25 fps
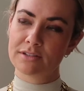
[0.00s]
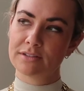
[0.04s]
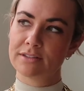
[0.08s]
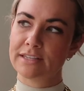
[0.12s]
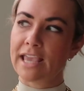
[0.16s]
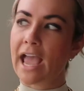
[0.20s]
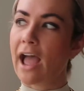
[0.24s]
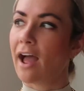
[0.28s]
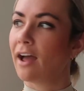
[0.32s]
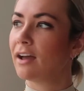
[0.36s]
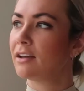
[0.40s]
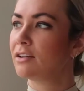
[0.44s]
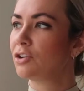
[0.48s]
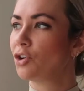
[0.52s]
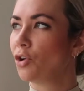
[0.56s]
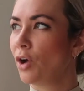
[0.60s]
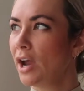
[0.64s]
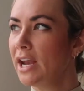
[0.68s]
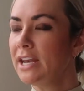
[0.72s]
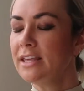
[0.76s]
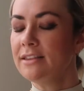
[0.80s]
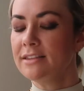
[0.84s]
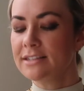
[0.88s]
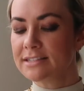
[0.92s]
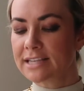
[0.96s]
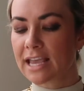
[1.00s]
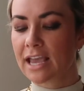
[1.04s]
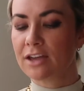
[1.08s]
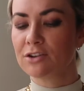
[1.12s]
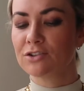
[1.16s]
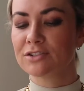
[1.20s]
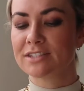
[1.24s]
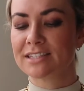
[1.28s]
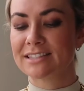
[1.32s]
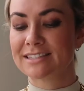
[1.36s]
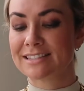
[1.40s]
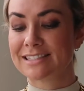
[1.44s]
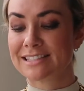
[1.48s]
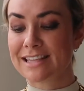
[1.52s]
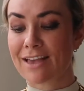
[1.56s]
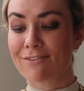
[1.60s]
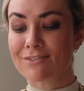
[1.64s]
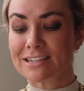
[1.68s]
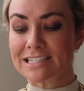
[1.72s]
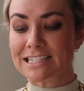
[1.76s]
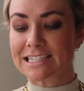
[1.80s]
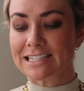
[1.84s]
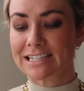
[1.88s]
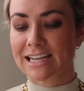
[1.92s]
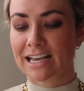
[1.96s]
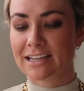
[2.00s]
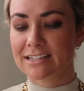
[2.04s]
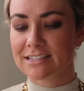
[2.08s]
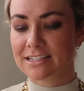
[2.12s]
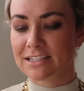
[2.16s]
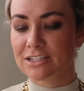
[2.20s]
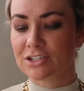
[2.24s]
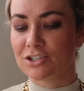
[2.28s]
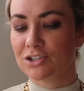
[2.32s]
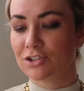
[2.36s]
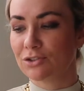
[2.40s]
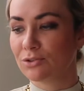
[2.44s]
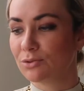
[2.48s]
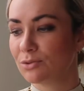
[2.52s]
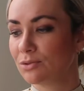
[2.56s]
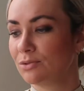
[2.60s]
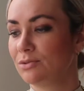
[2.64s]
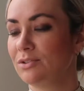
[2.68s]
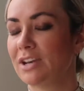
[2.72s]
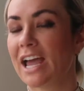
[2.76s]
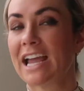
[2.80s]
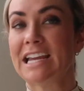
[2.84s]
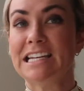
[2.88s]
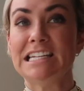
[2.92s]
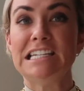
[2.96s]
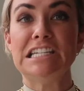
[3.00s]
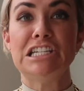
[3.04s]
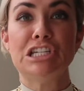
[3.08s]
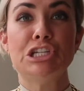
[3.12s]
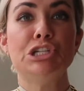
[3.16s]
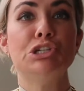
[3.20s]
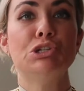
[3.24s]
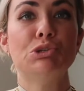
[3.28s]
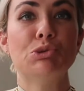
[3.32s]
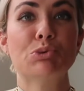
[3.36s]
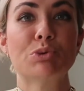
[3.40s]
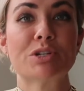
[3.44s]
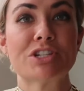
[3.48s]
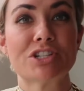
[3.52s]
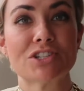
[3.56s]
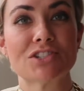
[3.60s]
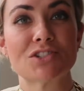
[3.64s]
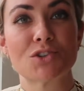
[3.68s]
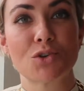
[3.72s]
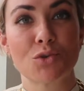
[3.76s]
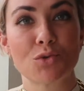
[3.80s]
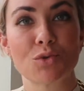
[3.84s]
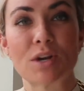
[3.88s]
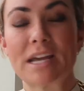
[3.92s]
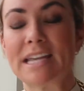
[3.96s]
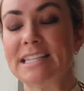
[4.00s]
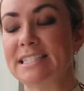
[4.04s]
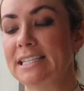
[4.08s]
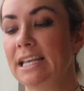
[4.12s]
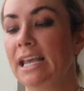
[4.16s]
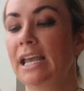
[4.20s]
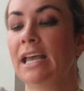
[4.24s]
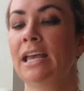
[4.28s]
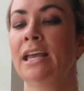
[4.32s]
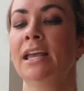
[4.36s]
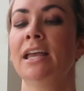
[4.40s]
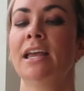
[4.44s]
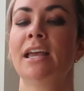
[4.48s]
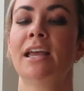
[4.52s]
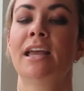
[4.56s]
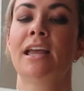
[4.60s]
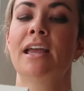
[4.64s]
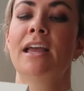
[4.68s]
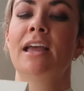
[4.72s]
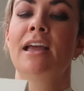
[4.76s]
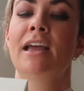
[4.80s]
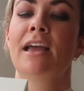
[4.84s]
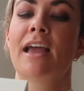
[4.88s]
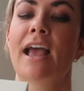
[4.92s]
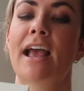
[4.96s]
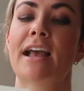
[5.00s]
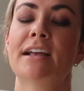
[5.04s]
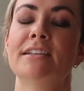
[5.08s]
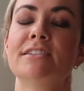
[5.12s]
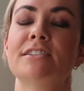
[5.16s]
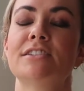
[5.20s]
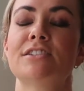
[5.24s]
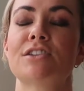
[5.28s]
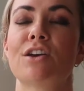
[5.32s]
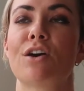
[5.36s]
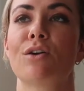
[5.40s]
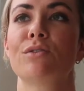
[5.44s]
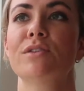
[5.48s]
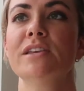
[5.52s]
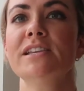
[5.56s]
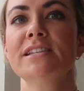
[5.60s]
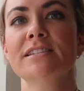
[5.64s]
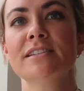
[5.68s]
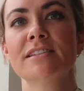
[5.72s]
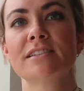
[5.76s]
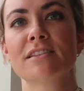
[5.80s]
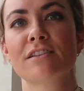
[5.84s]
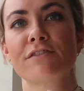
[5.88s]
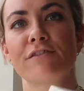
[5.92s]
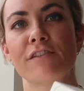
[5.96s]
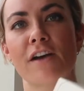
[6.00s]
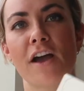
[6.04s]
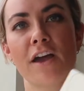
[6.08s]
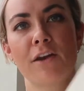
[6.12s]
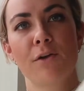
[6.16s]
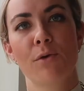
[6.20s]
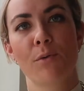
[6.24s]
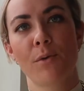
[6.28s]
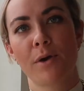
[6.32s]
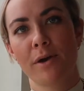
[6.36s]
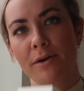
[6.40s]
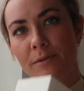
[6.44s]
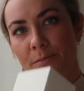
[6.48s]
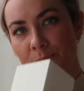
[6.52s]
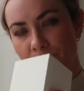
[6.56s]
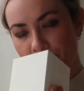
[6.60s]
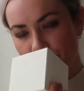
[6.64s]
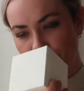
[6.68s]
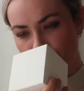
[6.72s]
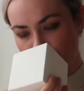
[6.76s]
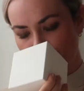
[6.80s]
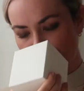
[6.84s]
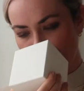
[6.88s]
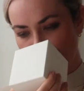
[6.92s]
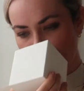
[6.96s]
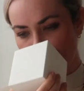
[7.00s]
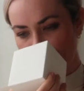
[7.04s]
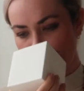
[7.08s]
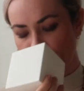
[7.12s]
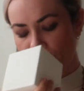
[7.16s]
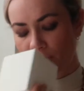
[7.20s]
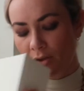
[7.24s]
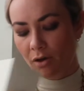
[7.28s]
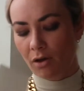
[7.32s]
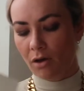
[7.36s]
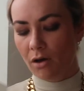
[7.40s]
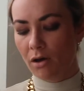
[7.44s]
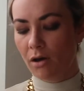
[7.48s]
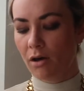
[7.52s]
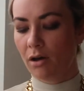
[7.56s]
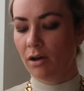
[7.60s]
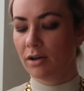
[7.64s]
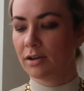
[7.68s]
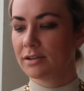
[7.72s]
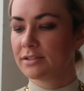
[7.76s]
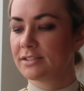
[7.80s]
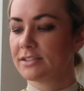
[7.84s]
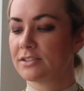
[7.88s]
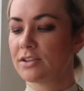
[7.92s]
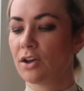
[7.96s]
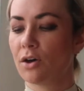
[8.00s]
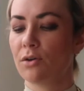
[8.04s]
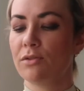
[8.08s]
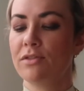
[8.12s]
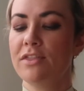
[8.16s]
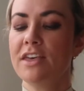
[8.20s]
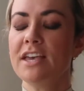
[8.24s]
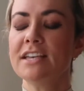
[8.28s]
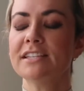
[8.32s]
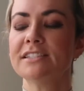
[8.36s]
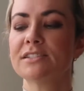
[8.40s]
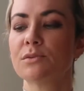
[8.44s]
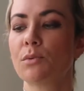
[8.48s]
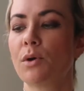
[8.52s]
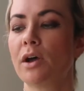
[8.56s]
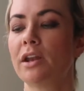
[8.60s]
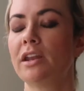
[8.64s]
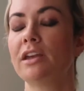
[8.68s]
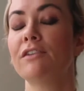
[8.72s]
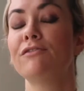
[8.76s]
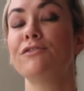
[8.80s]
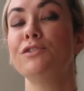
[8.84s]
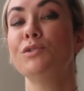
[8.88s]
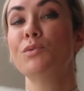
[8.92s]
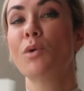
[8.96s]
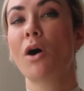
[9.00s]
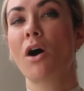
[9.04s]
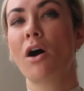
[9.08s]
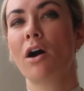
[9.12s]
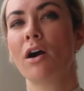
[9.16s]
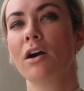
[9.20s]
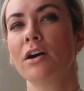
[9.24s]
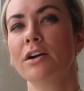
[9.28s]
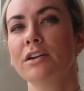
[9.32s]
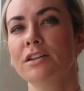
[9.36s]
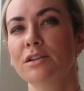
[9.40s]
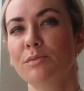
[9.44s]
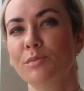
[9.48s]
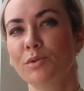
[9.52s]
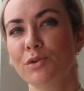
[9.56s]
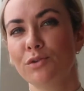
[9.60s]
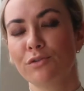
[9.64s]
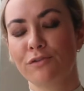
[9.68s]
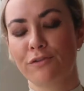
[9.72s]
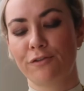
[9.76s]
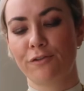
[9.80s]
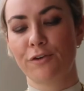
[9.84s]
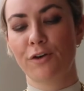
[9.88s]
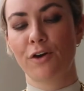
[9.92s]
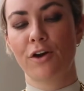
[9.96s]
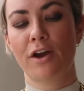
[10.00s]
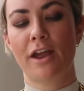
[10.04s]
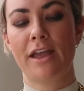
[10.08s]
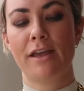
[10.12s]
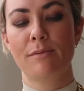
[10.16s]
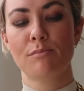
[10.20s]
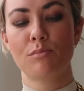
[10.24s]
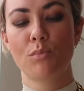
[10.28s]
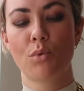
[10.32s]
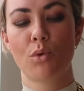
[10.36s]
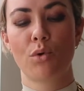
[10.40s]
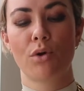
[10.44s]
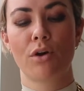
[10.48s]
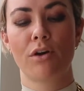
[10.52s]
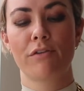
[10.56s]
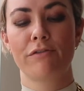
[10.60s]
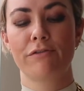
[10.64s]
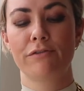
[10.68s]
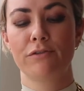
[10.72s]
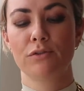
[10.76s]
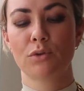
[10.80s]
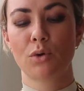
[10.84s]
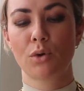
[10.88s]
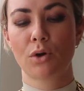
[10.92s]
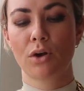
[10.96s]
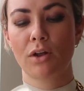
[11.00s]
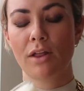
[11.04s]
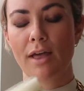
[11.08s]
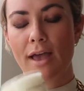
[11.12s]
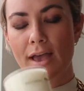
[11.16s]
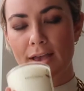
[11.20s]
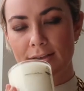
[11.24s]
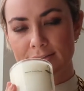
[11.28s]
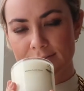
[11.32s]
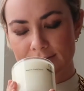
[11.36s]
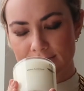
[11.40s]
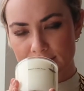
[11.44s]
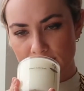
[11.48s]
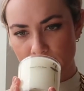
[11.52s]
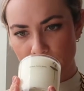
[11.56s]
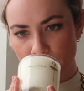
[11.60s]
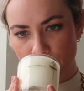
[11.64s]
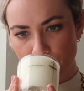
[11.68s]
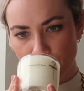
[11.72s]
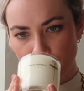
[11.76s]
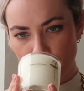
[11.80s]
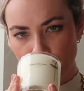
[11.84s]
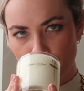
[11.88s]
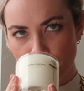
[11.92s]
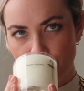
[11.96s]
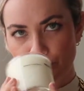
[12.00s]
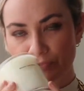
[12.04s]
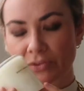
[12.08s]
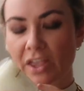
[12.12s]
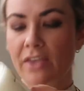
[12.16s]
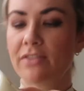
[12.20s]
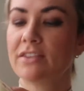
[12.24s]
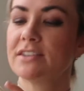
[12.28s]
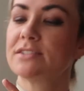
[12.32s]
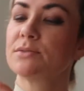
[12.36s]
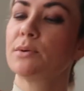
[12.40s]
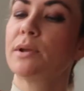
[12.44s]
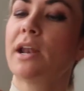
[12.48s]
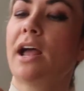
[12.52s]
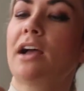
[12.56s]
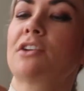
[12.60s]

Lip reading: Yeah, creating this candle since 1792, which is crazy. And so this is the final one. So this one, if you are in the mood for a more floral-esque, and this one